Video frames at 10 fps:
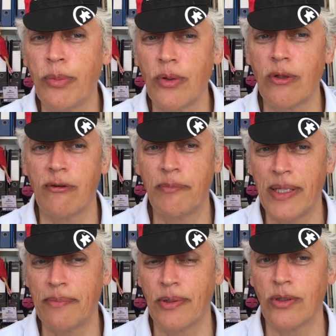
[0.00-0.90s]
pool of
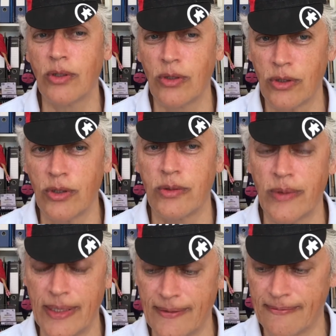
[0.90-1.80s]
people who could
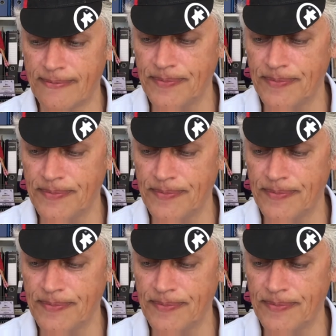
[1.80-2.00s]
win.